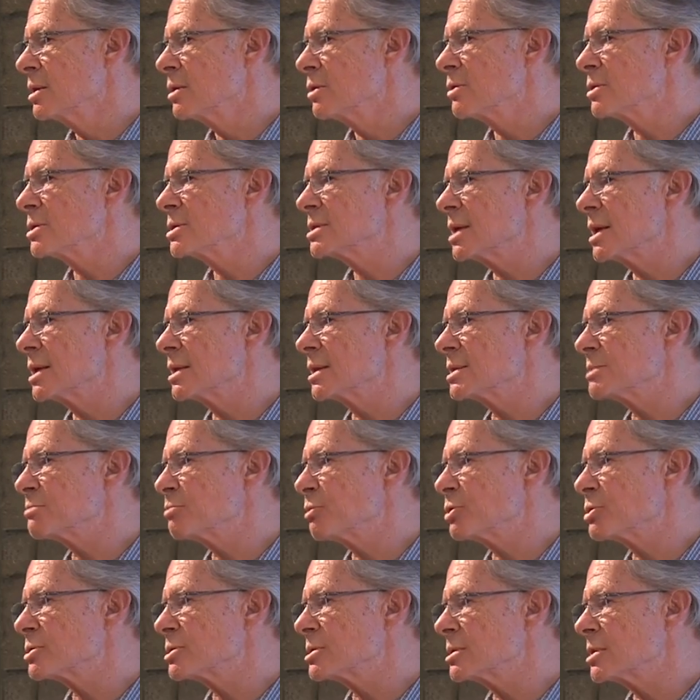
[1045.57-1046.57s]
or saying this
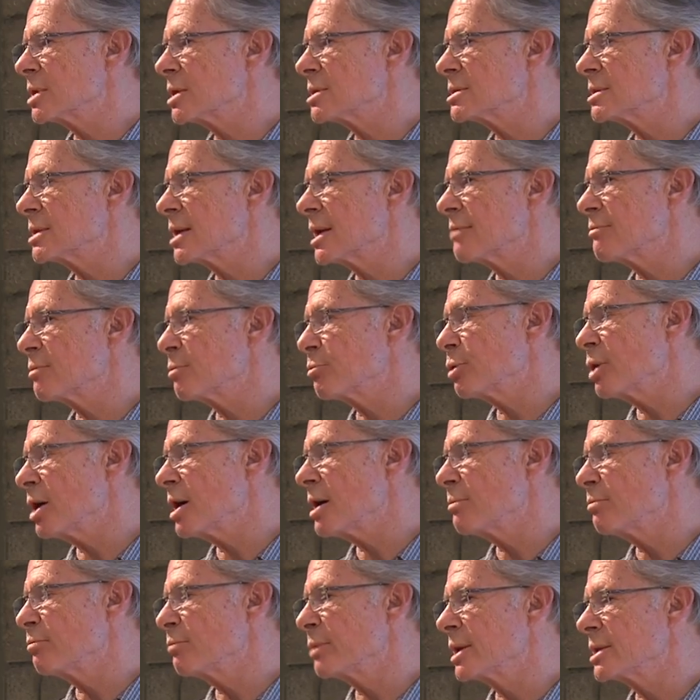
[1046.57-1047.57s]
person doesn't have a problem.